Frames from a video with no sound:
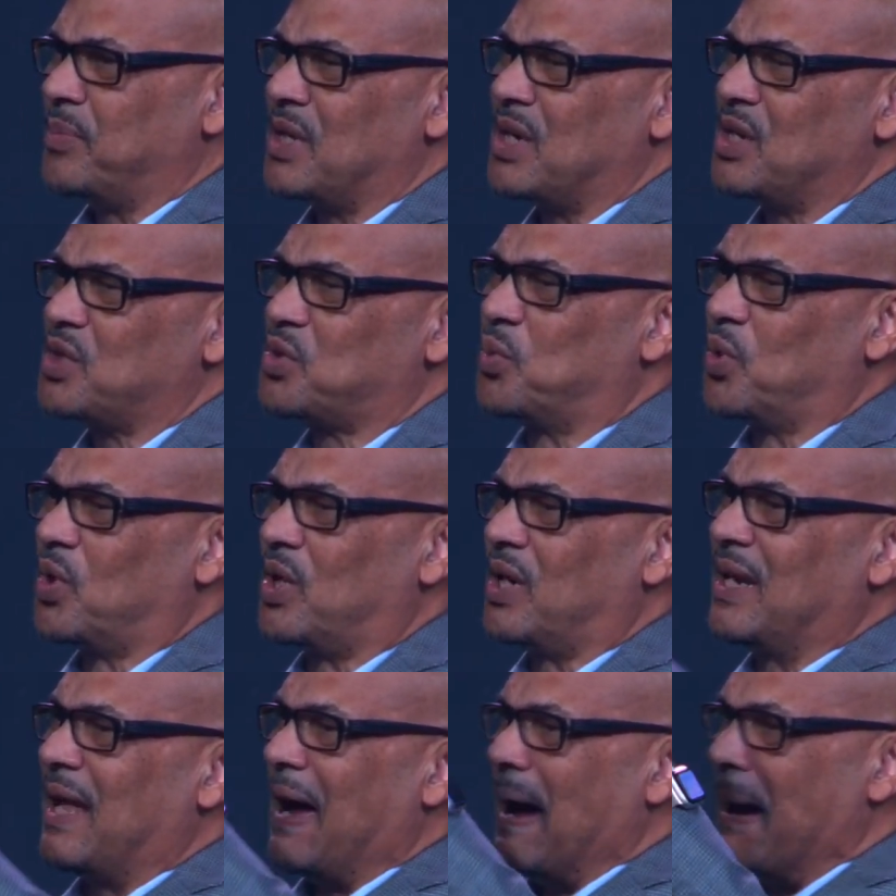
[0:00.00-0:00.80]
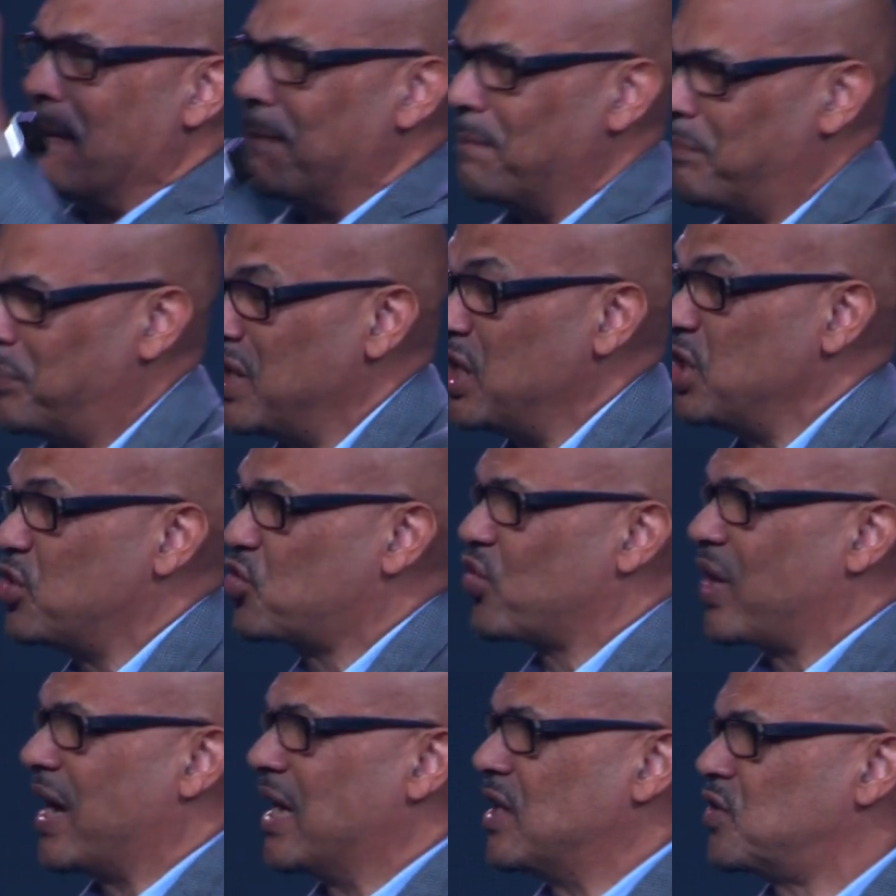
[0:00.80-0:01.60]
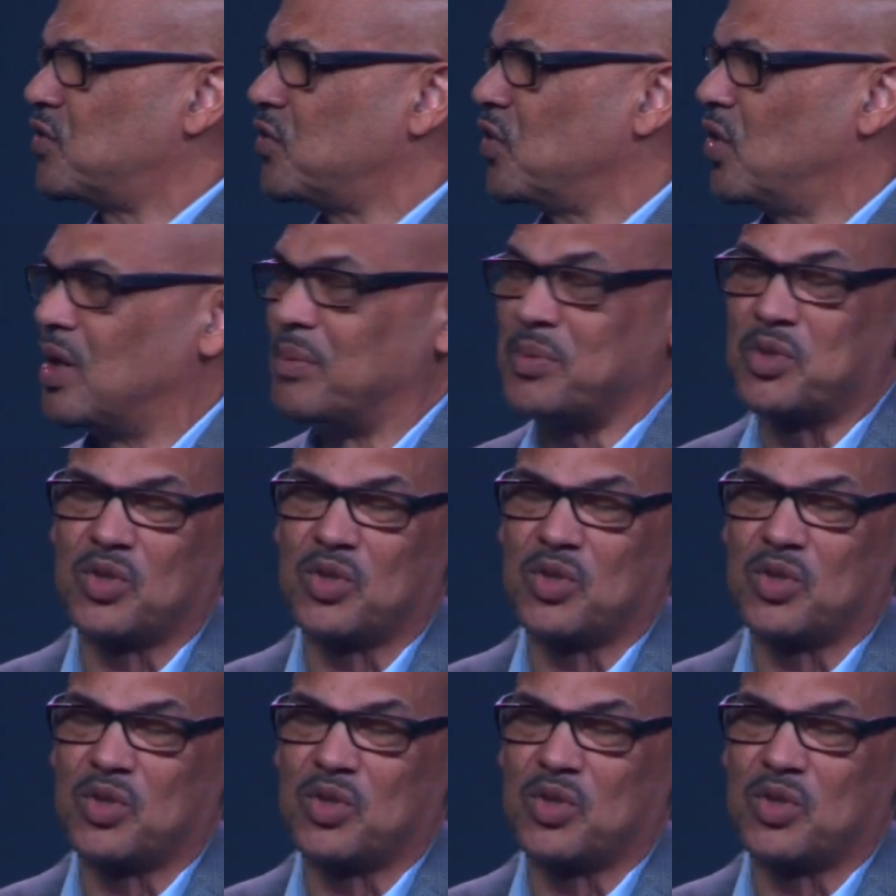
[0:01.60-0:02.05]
to this world and be transformed.